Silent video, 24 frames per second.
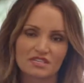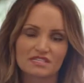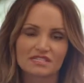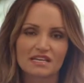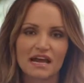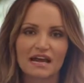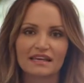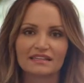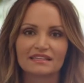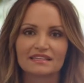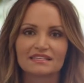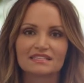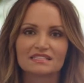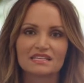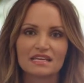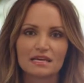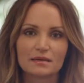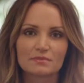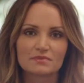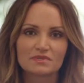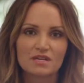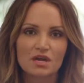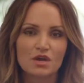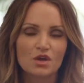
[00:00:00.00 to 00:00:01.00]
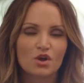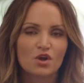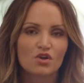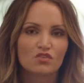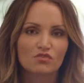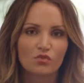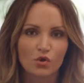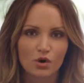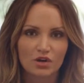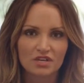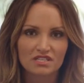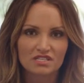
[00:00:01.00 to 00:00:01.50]
styling tips
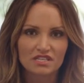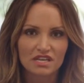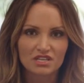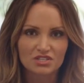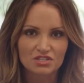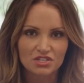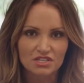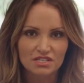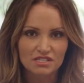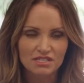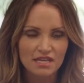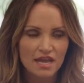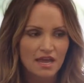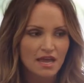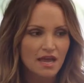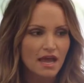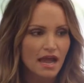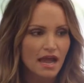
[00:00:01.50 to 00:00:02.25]
for extensions.